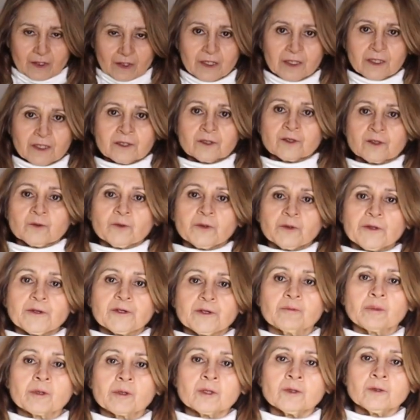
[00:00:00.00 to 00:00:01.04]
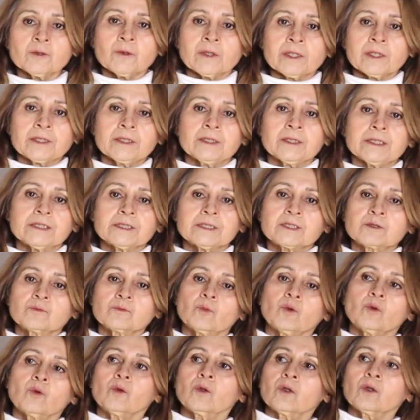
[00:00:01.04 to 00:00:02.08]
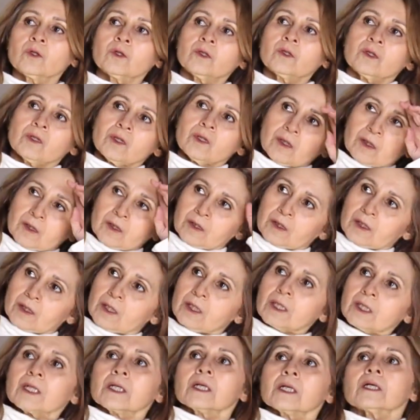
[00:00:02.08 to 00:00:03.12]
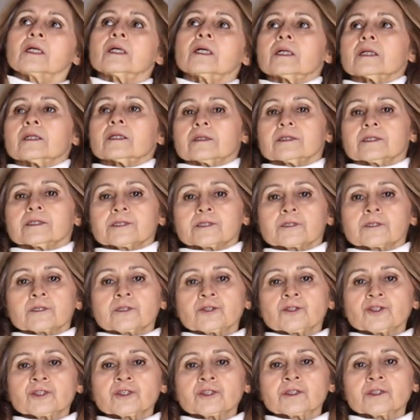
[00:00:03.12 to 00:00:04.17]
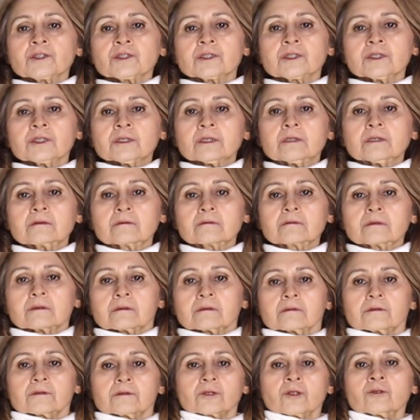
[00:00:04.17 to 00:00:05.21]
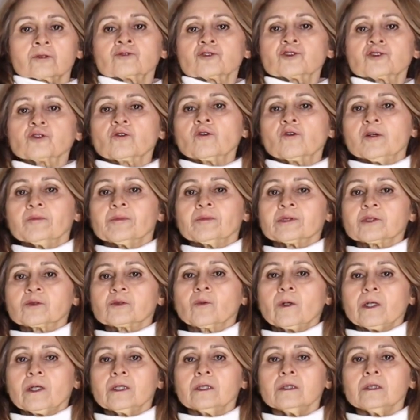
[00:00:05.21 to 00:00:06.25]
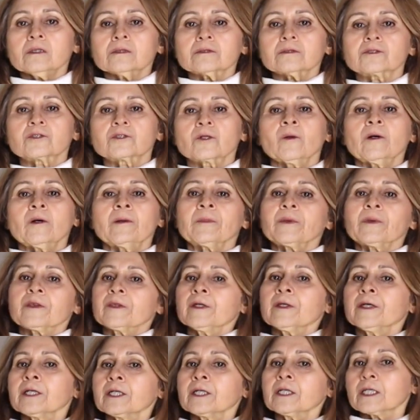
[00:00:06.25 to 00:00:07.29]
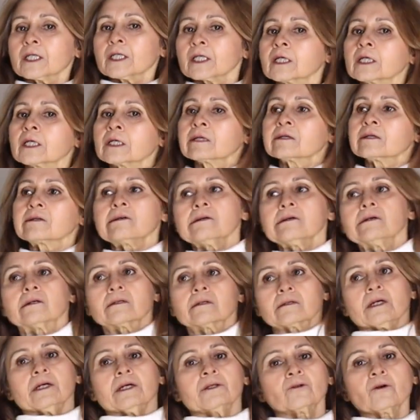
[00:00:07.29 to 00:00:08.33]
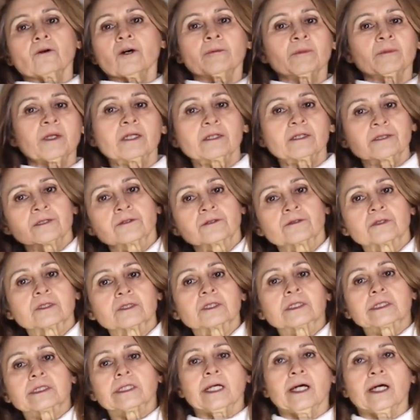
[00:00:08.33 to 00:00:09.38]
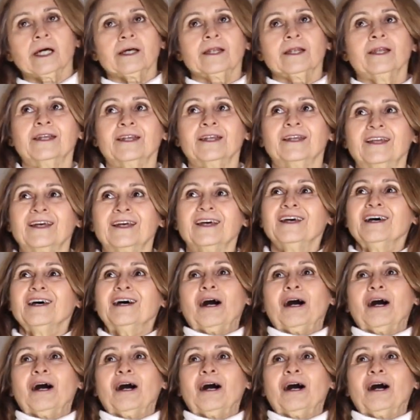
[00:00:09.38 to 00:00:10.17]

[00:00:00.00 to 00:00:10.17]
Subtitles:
And with the blue one, it's more, the stitches don't show up as well. So I'm thinking, and no, I'm not going to do this again,